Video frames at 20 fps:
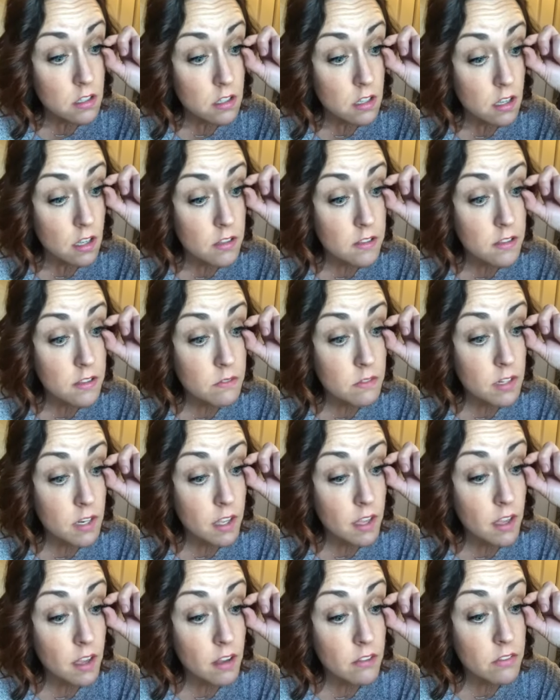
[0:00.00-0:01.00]
And then when I
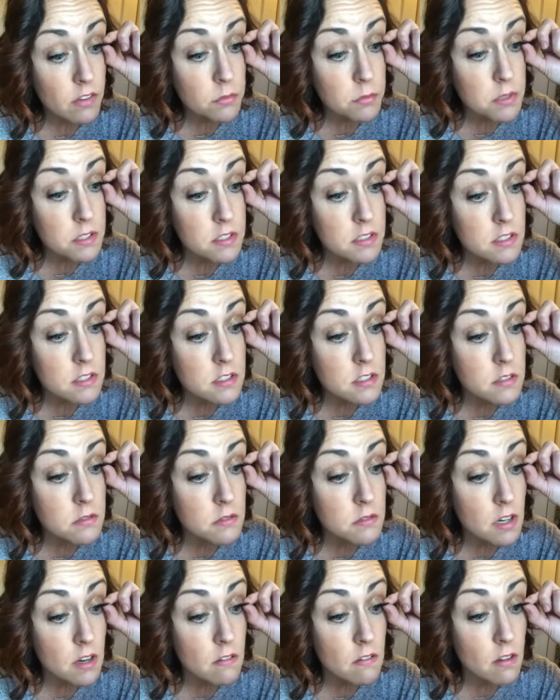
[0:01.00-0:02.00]
have it positioned where
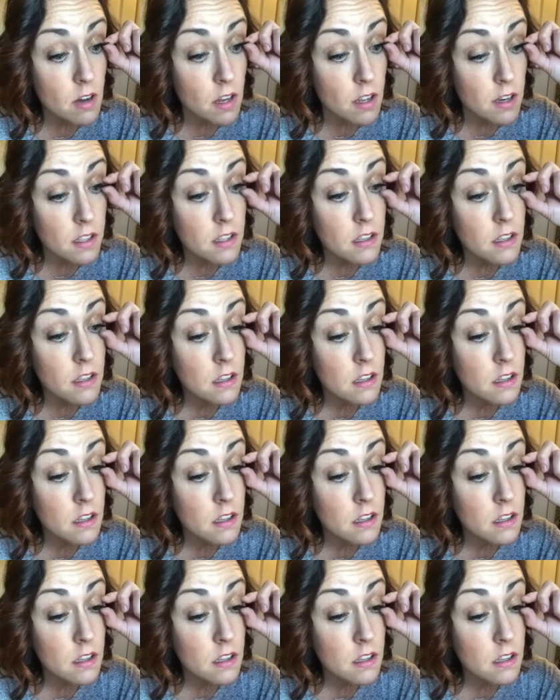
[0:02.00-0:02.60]
I want it,